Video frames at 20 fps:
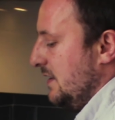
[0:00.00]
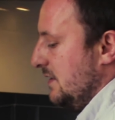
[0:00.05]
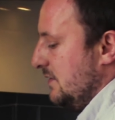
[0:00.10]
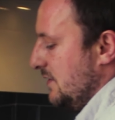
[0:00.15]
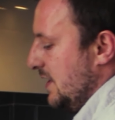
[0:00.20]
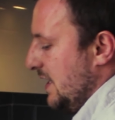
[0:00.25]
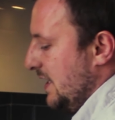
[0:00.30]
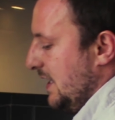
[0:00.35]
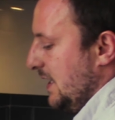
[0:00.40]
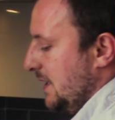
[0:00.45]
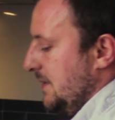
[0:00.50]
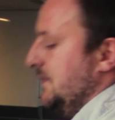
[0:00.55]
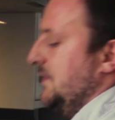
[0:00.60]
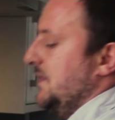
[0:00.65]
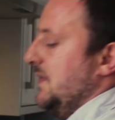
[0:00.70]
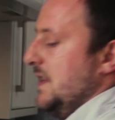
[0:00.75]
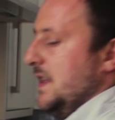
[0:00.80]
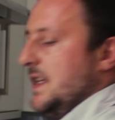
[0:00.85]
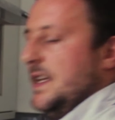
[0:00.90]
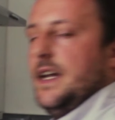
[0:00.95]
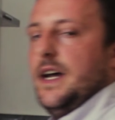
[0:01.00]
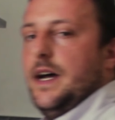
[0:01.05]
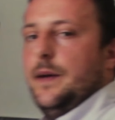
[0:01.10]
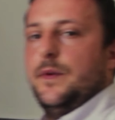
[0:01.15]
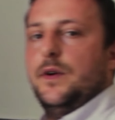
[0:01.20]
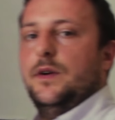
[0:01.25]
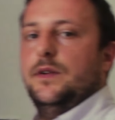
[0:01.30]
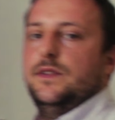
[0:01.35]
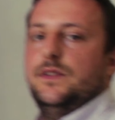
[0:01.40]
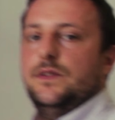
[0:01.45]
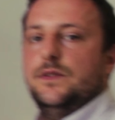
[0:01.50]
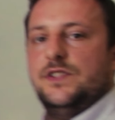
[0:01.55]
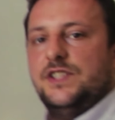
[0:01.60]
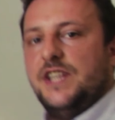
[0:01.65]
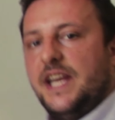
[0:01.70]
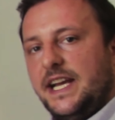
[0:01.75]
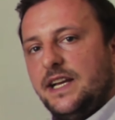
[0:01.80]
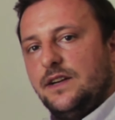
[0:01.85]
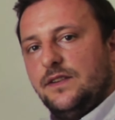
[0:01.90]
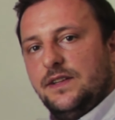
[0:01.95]
ready. I'm going to
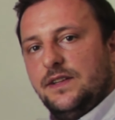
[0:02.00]
check on the